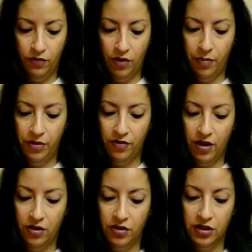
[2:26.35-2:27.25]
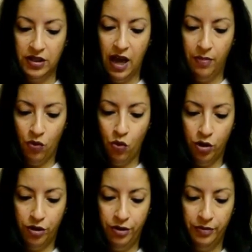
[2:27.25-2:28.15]
Wrap it around on the top
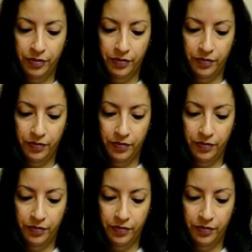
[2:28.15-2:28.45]
quarter.